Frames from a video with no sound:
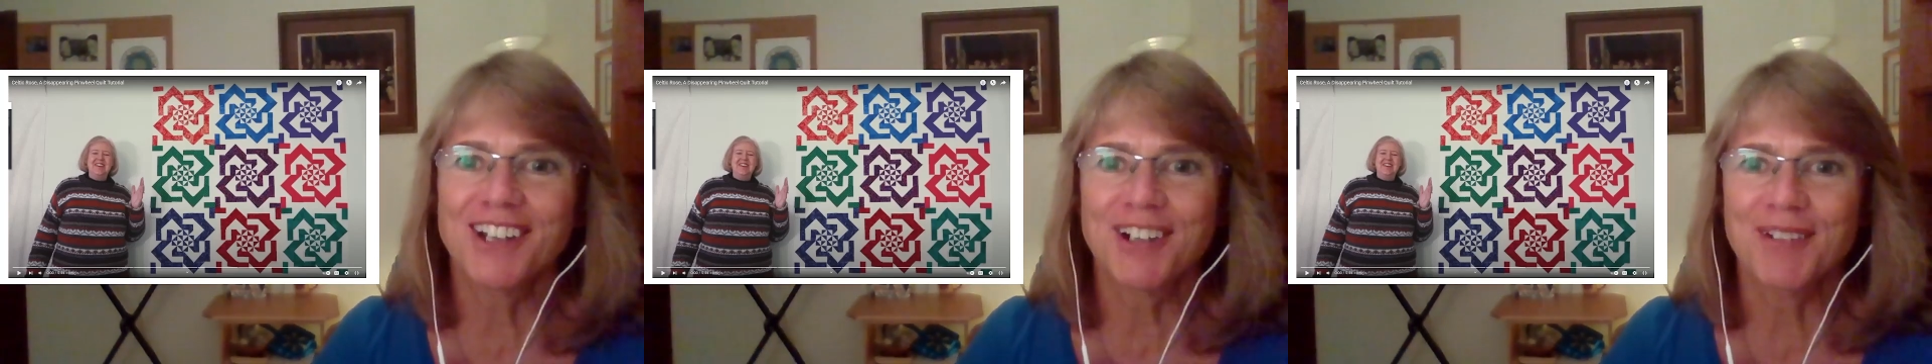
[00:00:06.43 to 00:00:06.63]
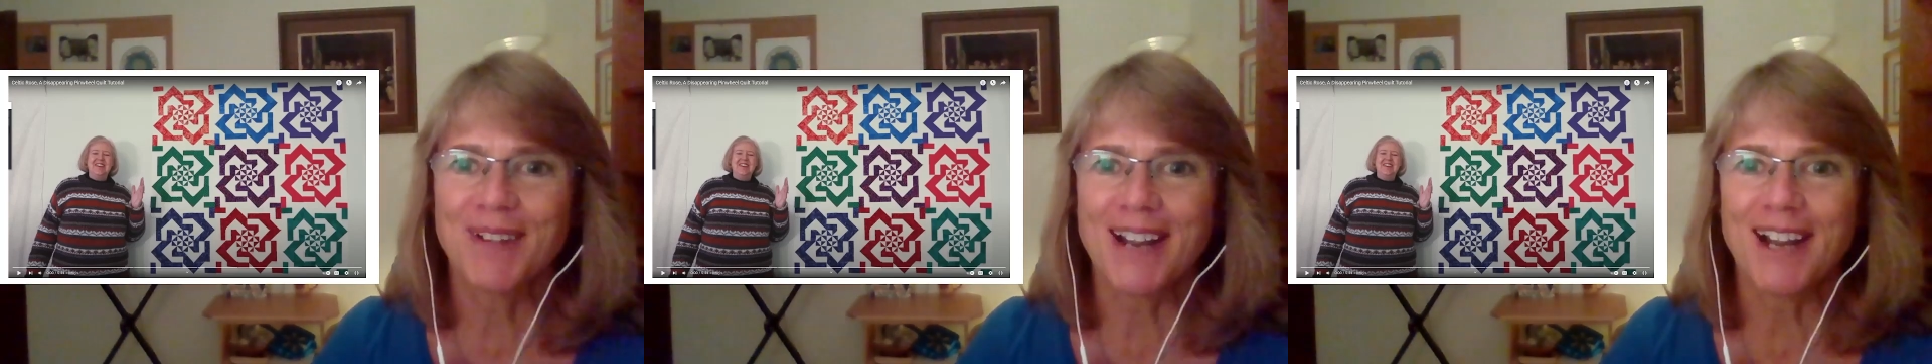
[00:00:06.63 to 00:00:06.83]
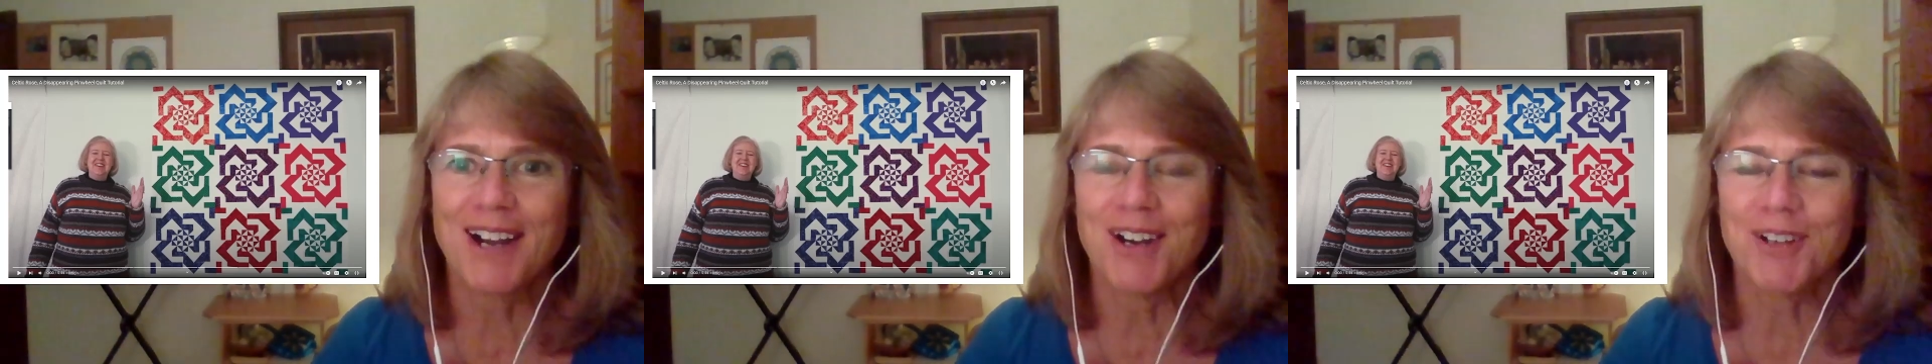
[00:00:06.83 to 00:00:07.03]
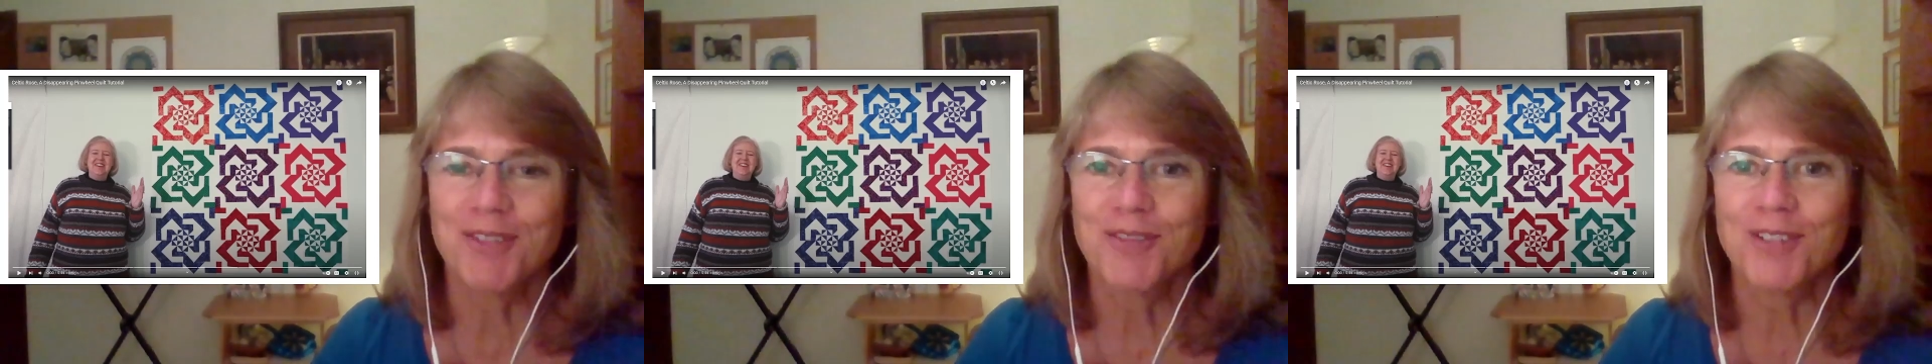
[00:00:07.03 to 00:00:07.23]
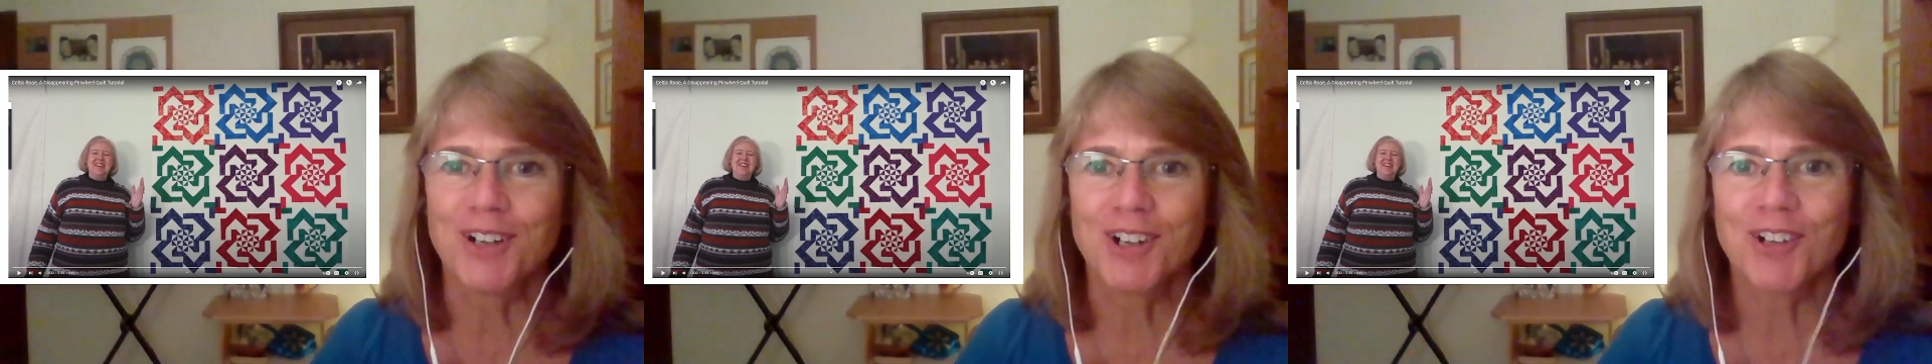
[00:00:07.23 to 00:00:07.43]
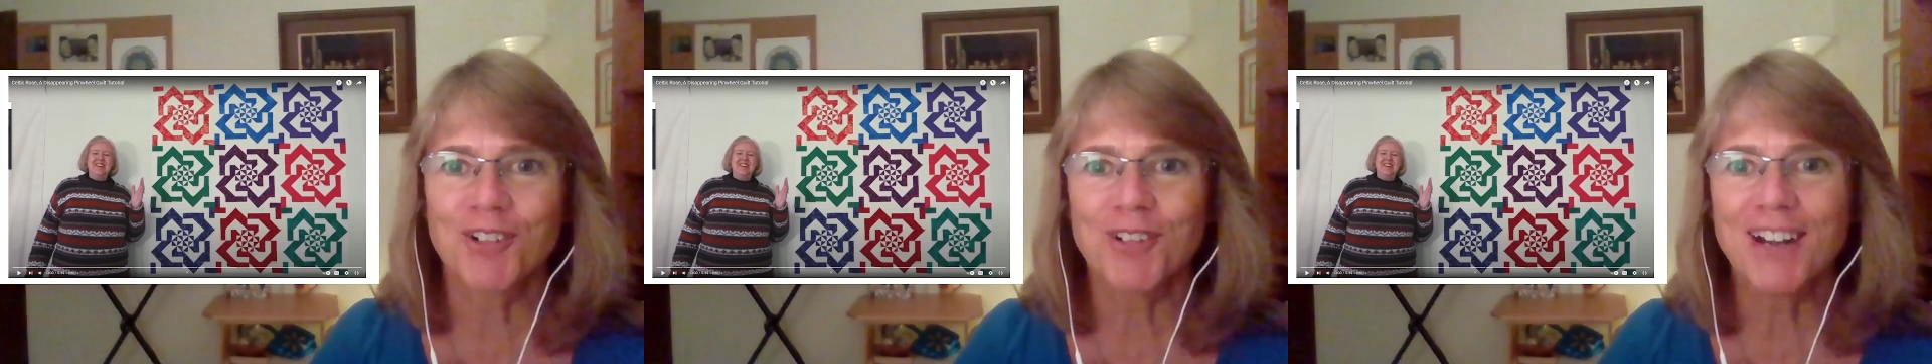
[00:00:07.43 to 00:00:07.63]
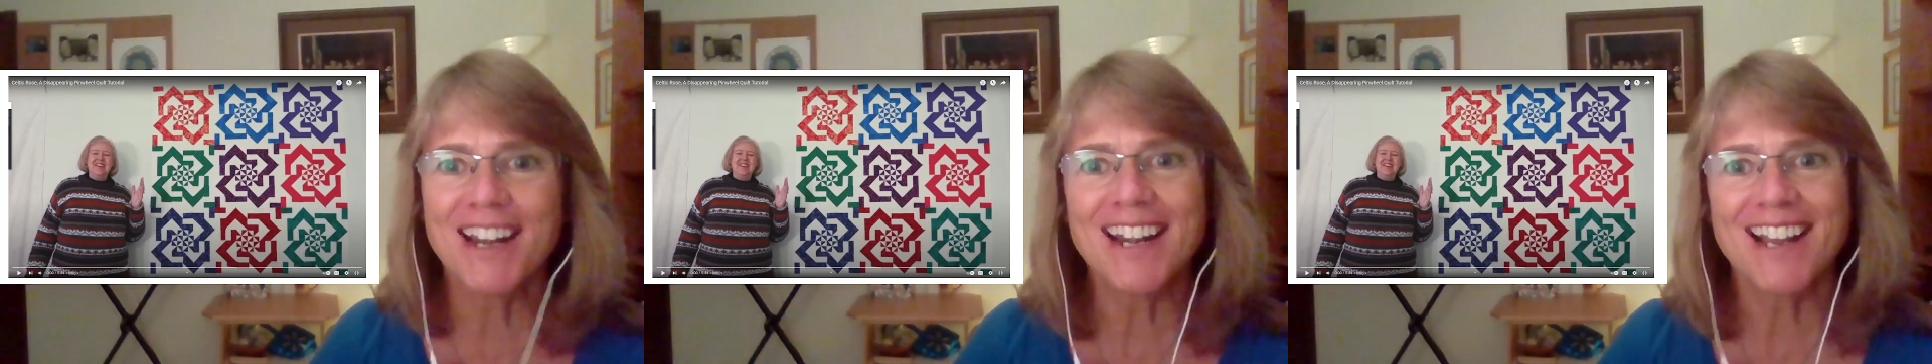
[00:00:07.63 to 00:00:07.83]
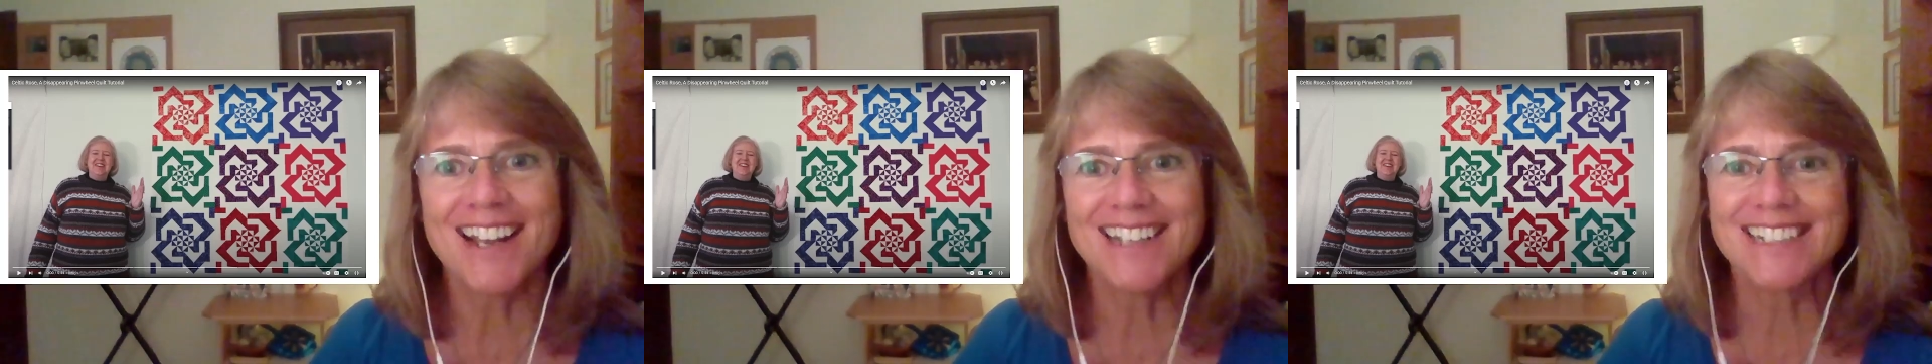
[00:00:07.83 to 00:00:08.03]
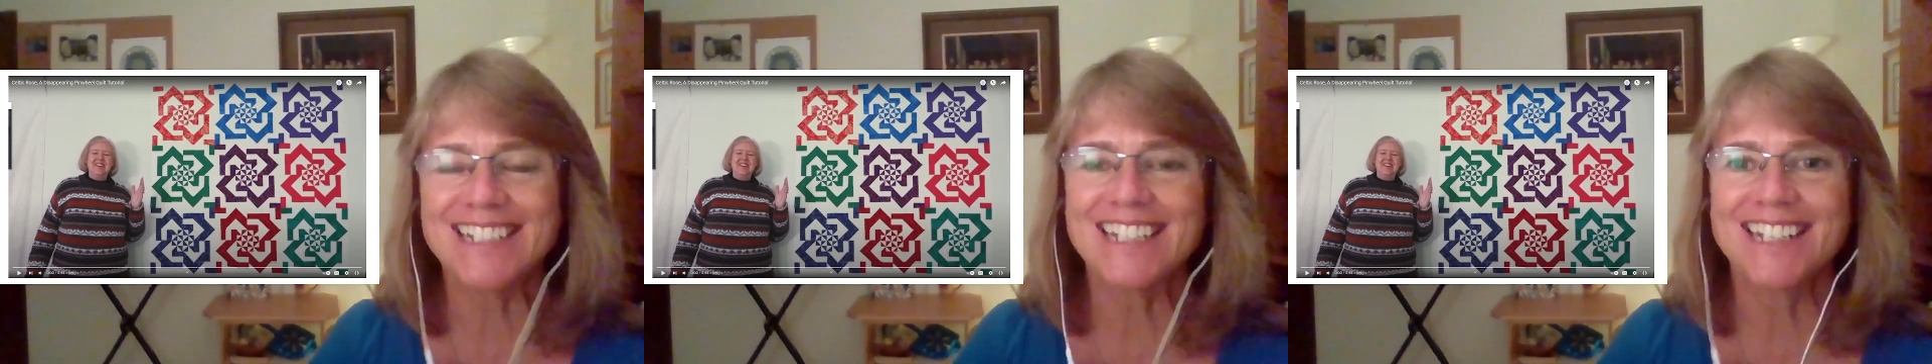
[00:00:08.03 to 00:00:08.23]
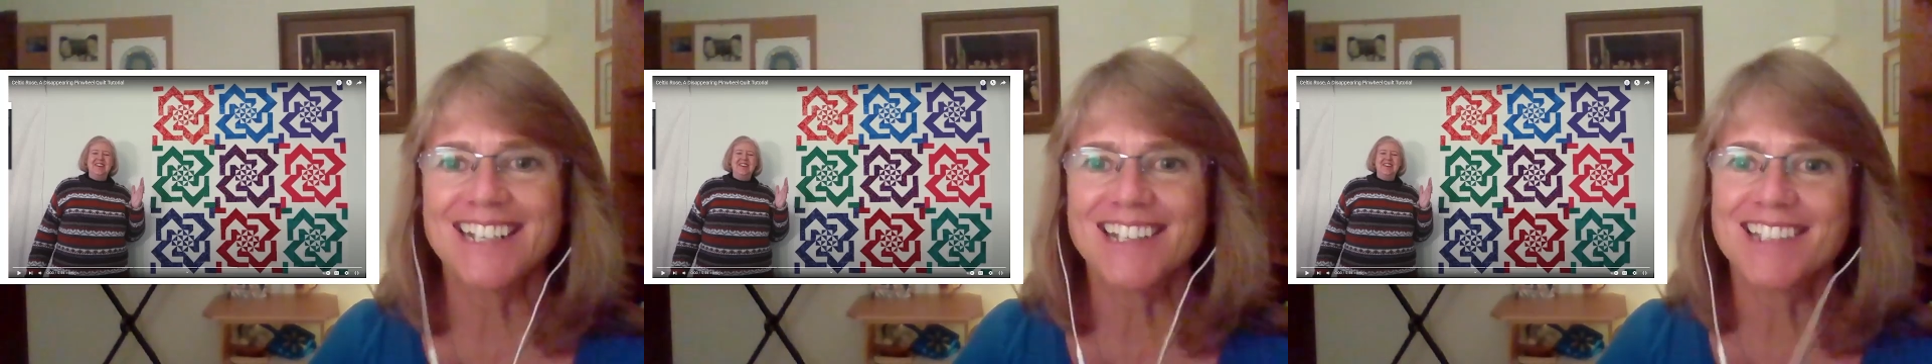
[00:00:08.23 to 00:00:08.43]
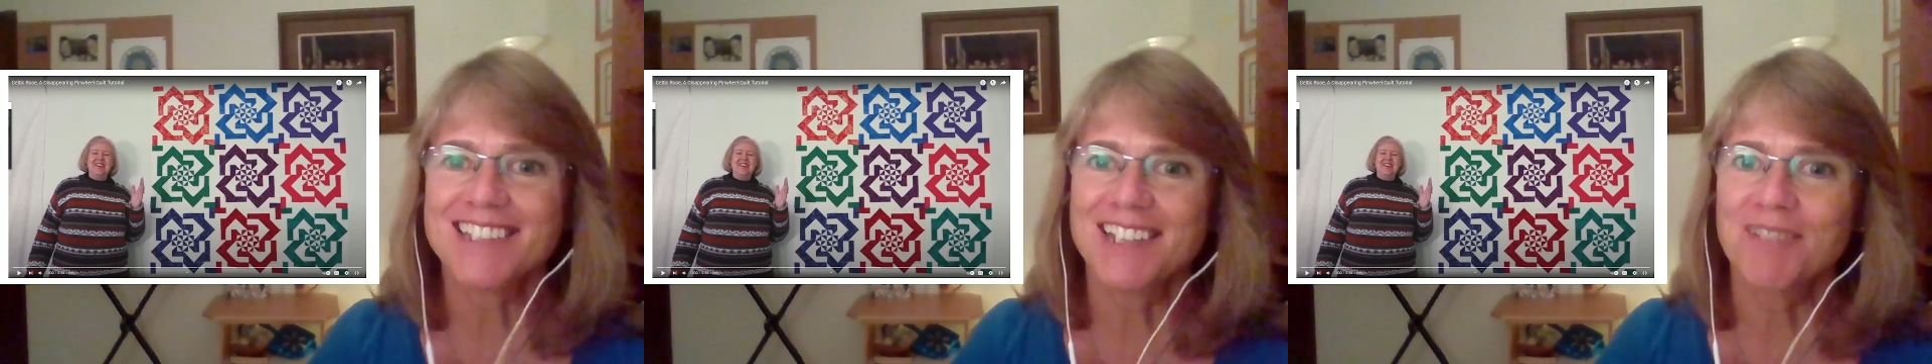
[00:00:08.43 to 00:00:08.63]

around for great ideas,